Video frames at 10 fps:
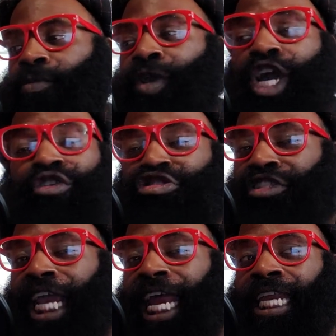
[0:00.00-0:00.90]
We
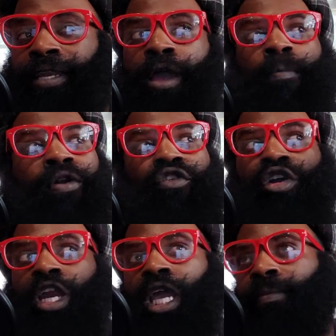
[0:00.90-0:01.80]
understand it. But if you're
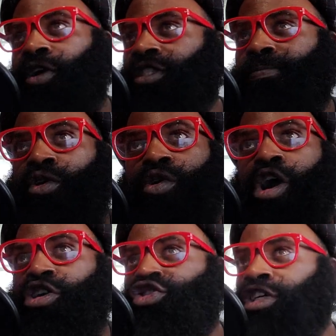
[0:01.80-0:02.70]
going to get me on some moral
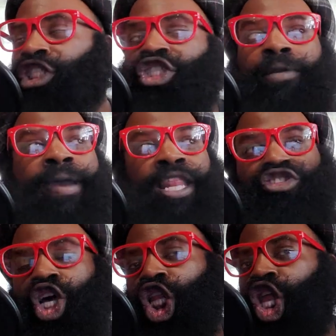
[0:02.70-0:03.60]
heartstring shit, man,
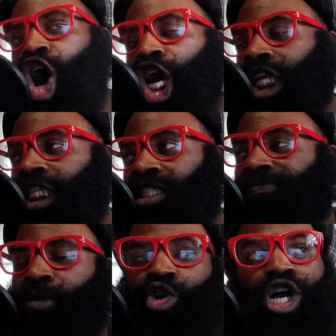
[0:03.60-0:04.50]
there's a long list of
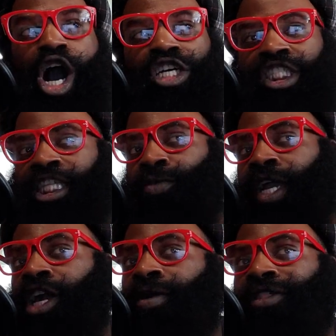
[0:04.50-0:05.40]
moral causes that we
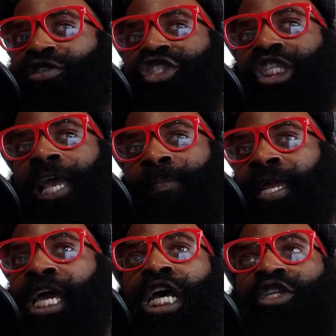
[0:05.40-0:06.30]
could go out there and
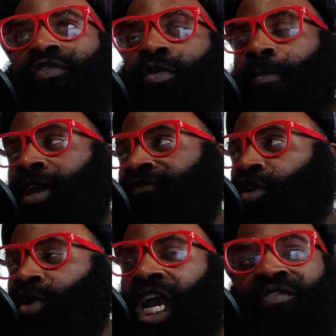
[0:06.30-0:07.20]
champion. So if you want me to
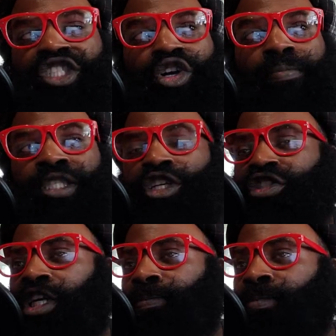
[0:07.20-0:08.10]
vote on every single
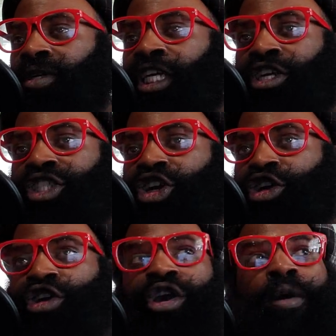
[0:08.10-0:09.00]

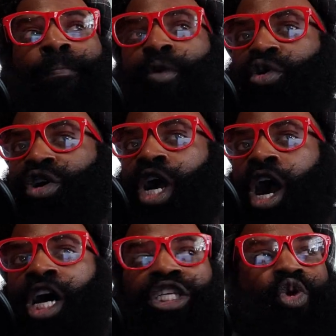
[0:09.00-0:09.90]
tearjerker moral
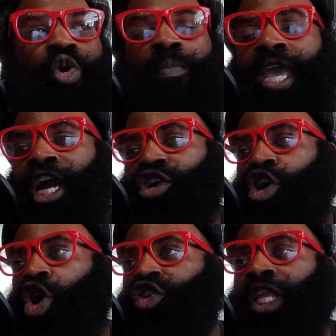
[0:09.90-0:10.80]
cause, we'll be out here
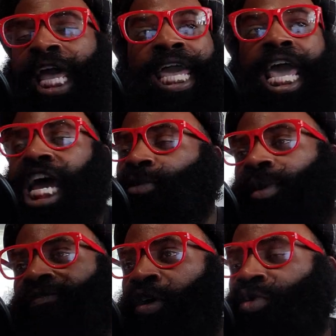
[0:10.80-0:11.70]
all day. And
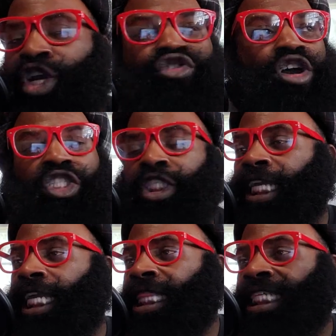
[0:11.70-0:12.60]
we'll be voting across
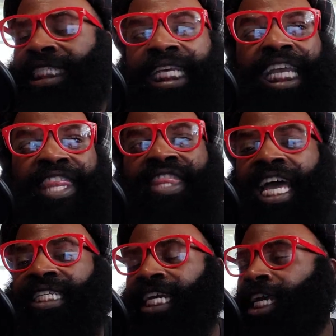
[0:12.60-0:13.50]
ticket, this ticket,
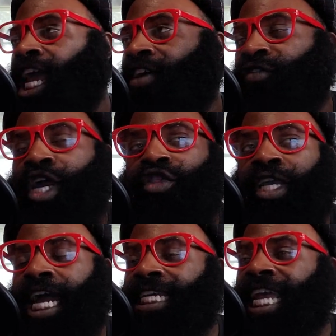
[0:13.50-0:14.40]
that ticket, every other
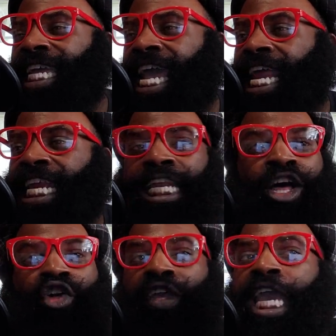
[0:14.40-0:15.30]
goddamn candidate, and
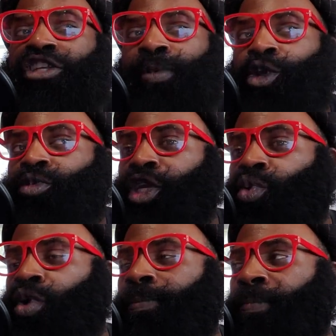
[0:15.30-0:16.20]
all the candidates will be grouped into
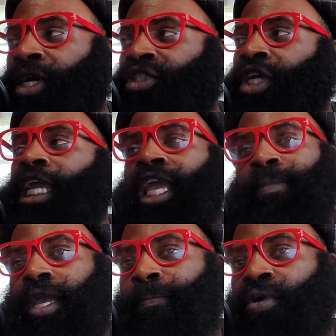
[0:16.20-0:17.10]
one bunch. Give
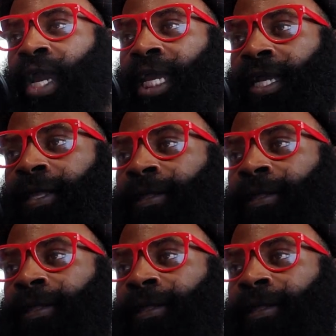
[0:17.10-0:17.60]
me a break.